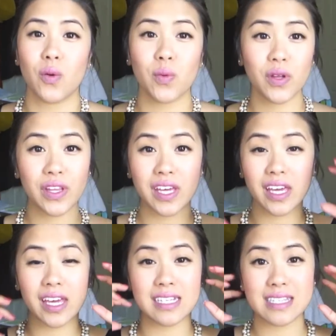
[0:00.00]

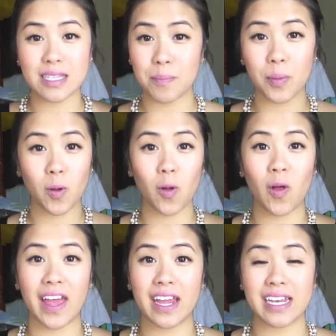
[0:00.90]
really simple
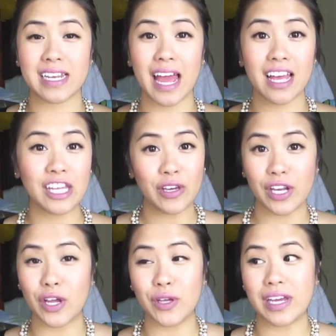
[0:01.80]
and you can
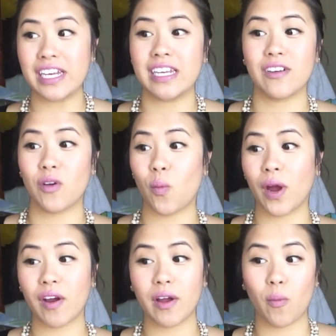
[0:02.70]
you can
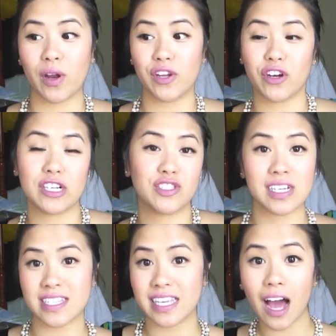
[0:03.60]
wear it when you're
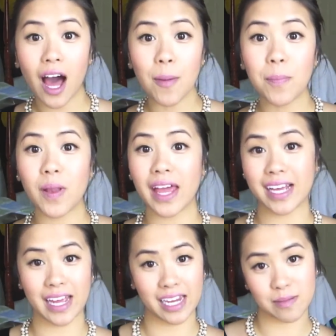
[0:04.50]
dressing up like
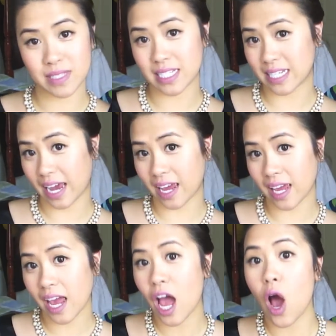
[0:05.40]
I am today
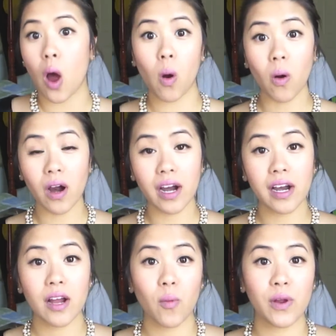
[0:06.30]
or
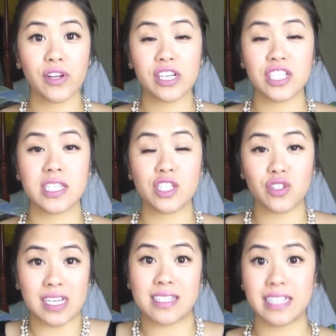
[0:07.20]
when you're just
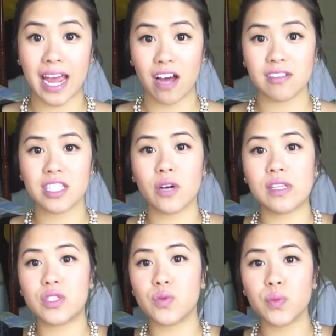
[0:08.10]
dressed down. So
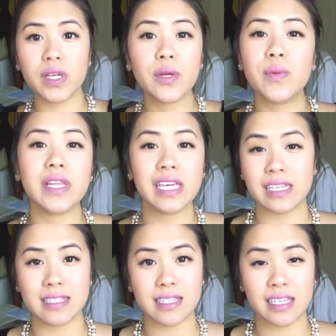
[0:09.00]
it's really really
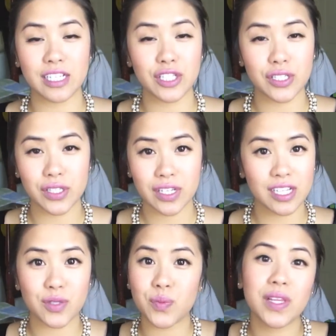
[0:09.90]
easy to,
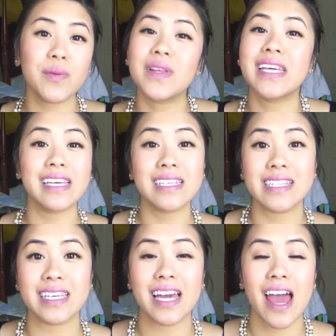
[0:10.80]
it's really really
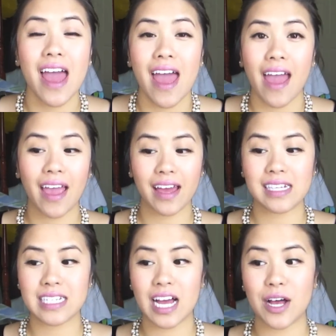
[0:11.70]
easy
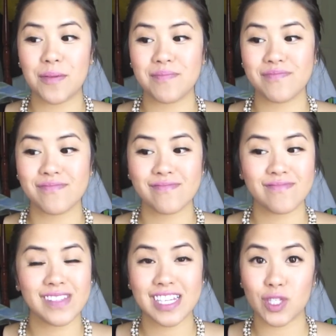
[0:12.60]
and um,
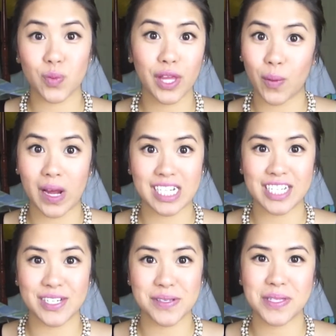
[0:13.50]
it's really quick to
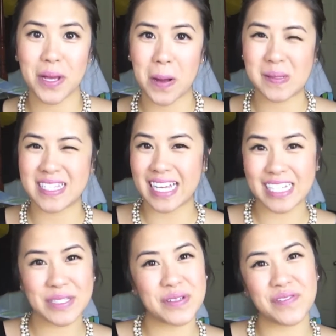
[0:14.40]
do so stay
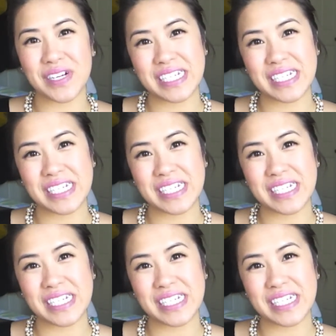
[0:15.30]
tuned if you're